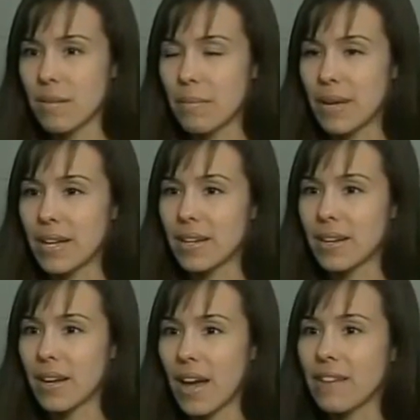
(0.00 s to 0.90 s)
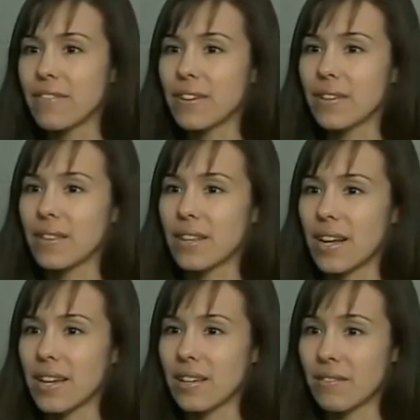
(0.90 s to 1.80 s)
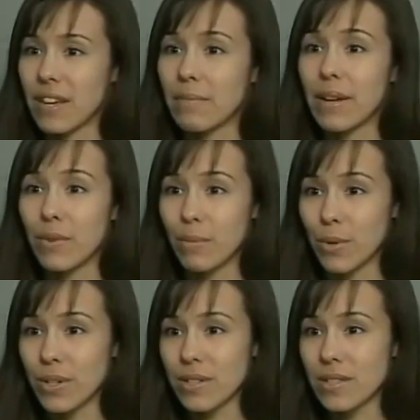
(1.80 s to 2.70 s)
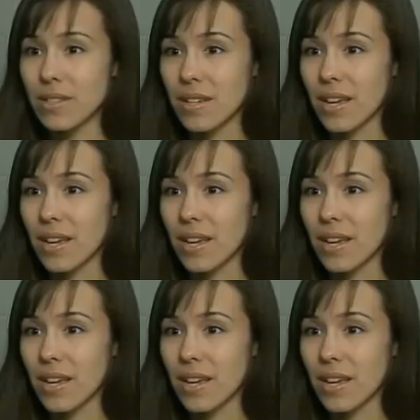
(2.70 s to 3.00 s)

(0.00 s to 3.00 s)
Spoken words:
but I feel that I conveyed my remorse,